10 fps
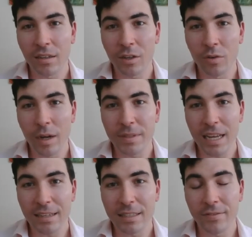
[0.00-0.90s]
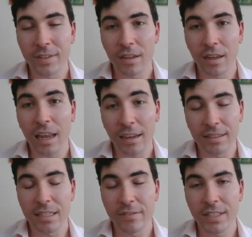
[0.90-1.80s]
corrupt
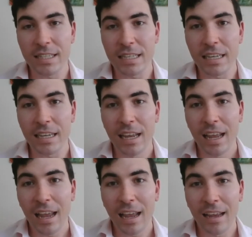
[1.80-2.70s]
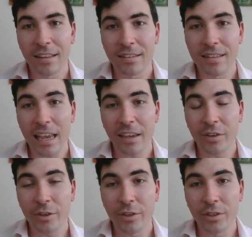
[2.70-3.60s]
activity, they
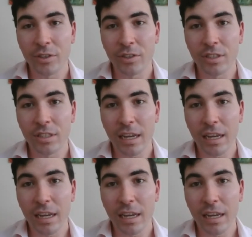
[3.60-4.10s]
could